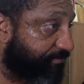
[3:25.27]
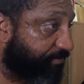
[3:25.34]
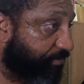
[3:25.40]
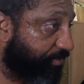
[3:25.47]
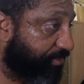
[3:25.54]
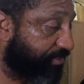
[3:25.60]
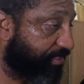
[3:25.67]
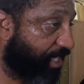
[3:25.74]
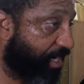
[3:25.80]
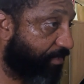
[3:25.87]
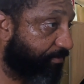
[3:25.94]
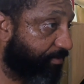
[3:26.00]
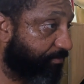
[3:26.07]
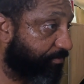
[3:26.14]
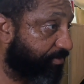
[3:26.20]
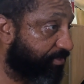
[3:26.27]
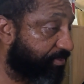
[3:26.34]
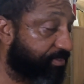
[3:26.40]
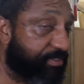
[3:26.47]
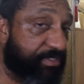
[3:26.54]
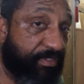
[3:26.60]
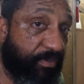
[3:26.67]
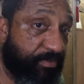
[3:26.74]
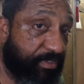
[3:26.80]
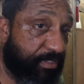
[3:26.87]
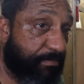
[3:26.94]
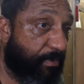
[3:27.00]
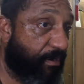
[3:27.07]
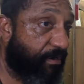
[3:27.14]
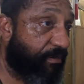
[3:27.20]
for a shower was so
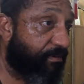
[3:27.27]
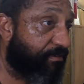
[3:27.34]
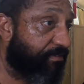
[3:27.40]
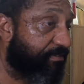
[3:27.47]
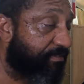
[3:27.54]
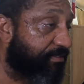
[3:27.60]
small,